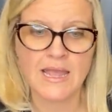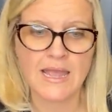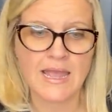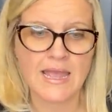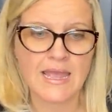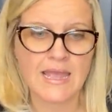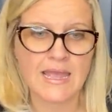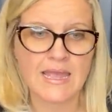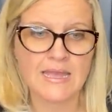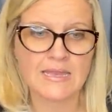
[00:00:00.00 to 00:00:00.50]

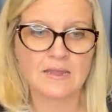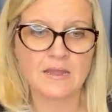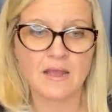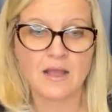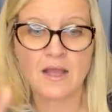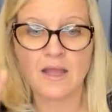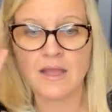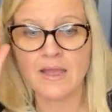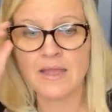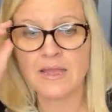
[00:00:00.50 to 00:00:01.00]
And
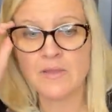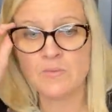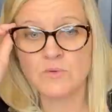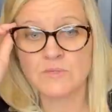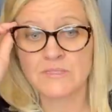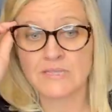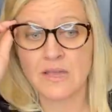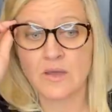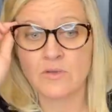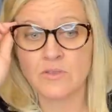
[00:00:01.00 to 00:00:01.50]
I
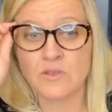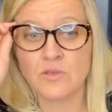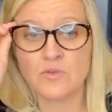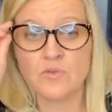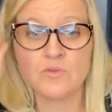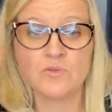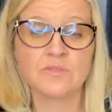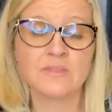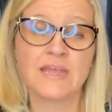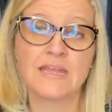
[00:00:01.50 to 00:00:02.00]
will tell
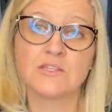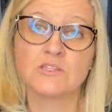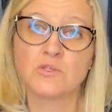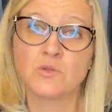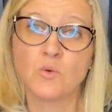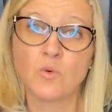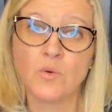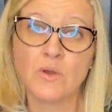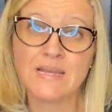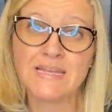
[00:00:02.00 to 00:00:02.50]
you that
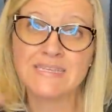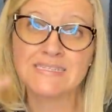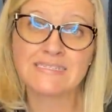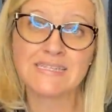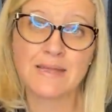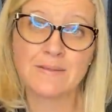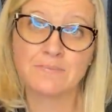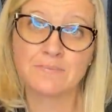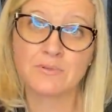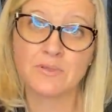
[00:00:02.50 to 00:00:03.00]
toys
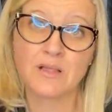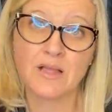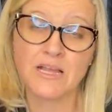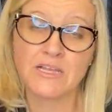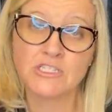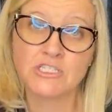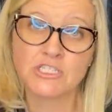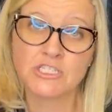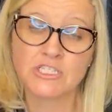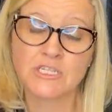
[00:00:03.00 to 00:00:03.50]
and
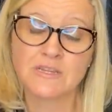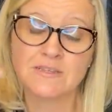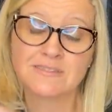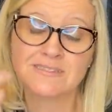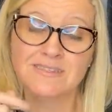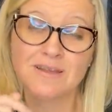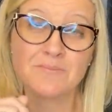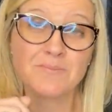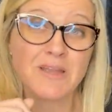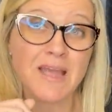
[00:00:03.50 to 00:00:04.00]
plush,
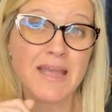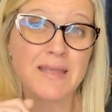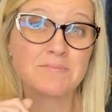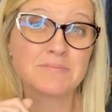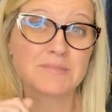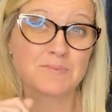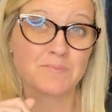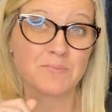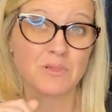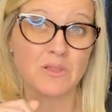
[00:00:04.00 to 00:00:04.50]

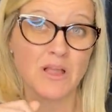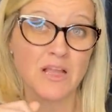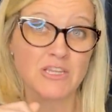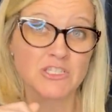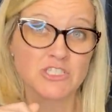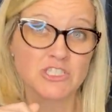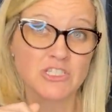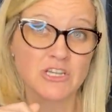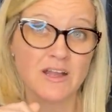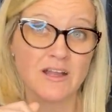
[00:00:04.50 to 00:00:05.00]
sometimes
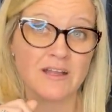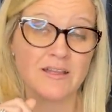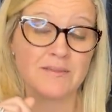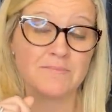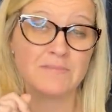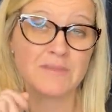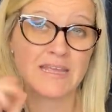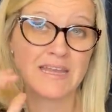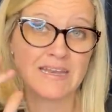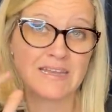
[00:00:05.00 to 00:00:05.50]
plush,
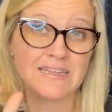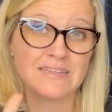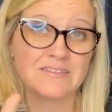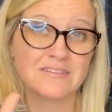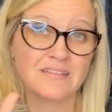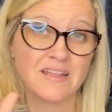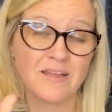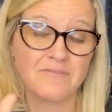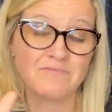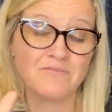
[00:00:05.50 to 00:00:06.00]
I'm getting,
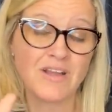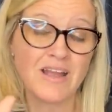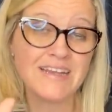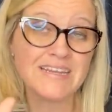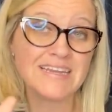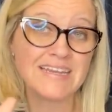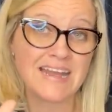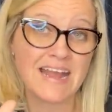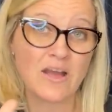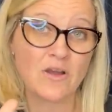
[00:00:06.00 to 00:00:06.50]
I'm
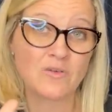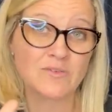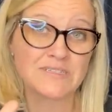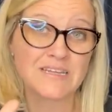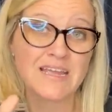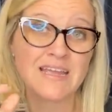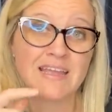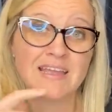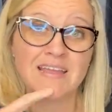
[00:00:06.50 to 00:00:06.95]
finding out